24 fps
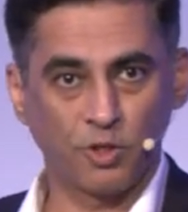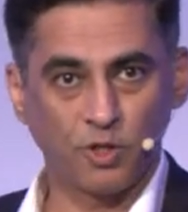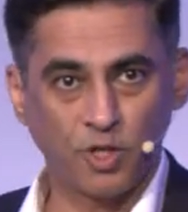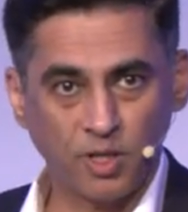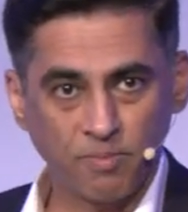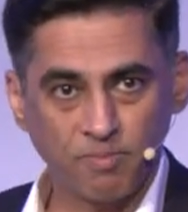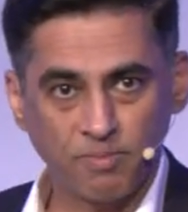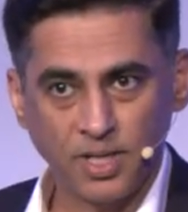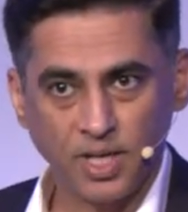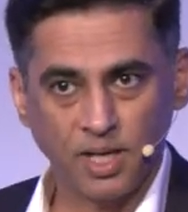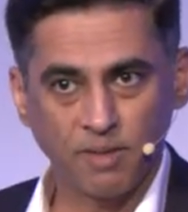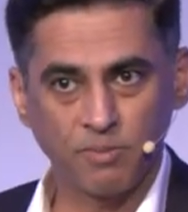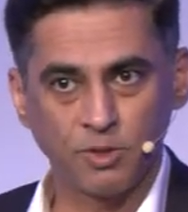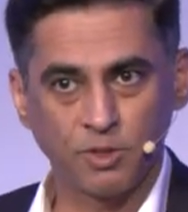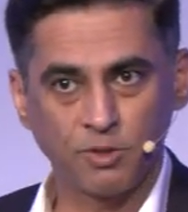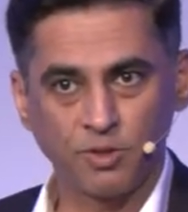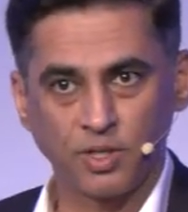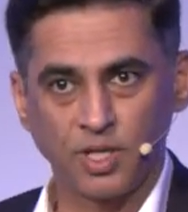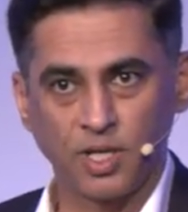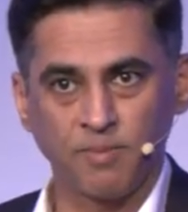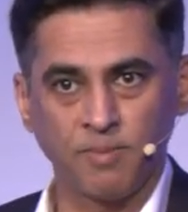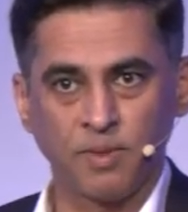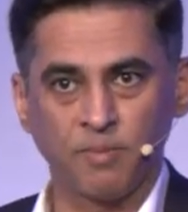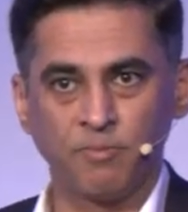not be able to
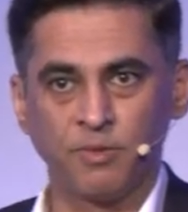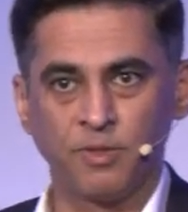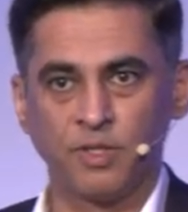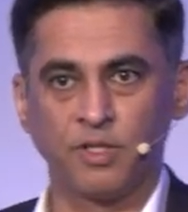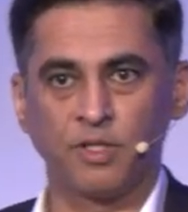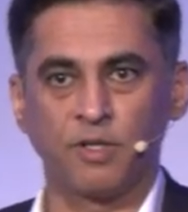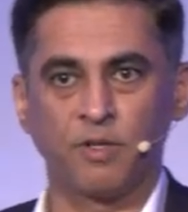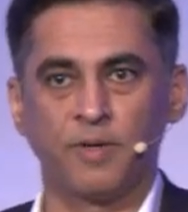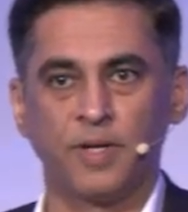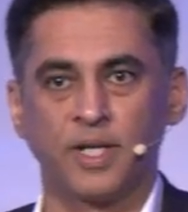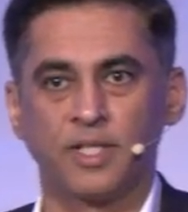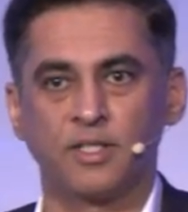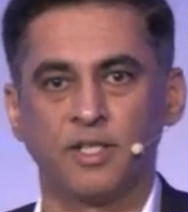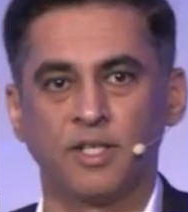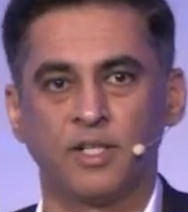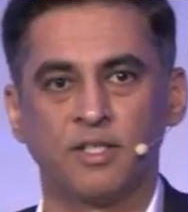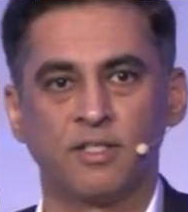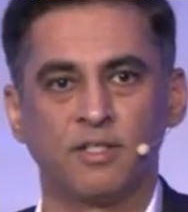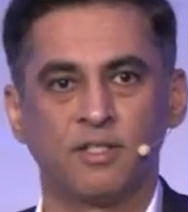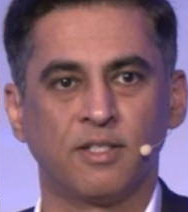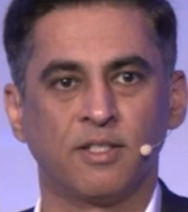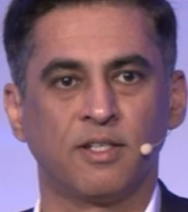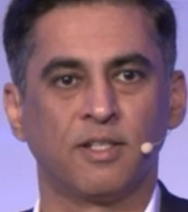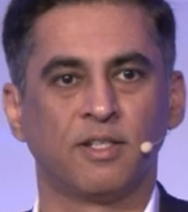come up with the correct
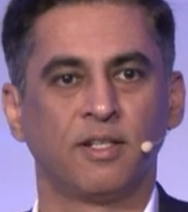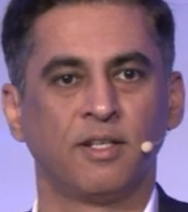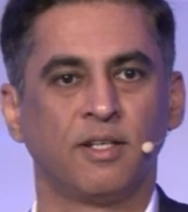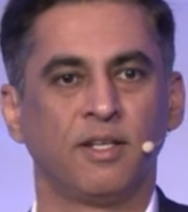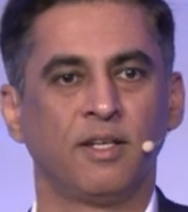answer,